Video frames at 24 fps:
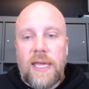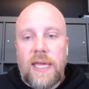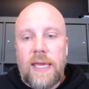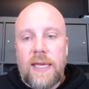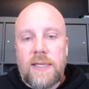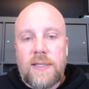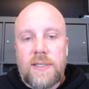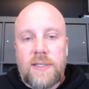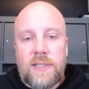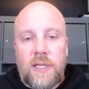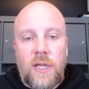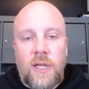
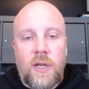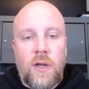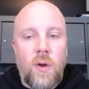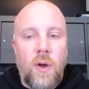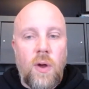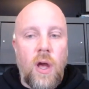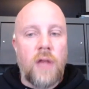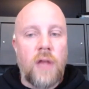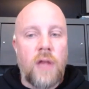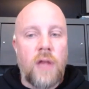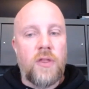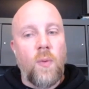is,
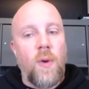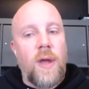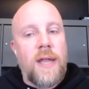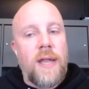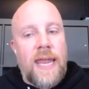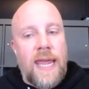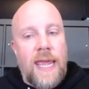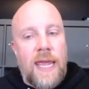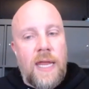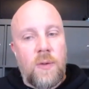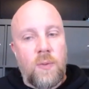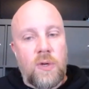on the one
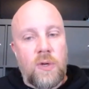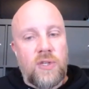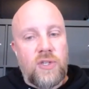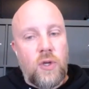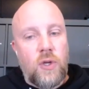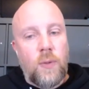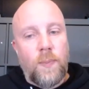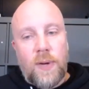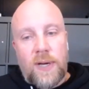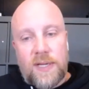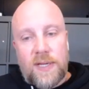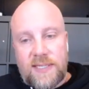hand, we're
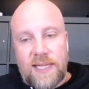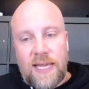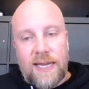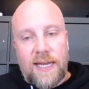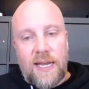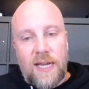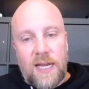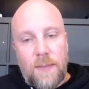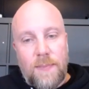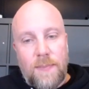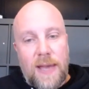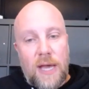super
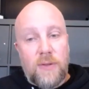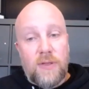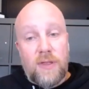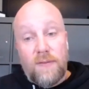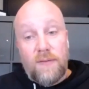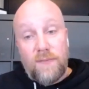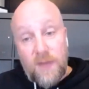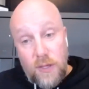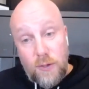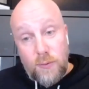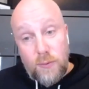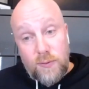excited about the
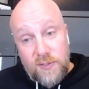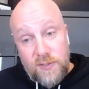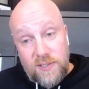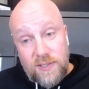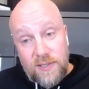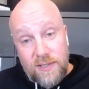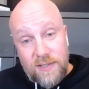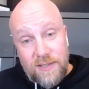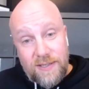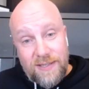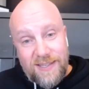views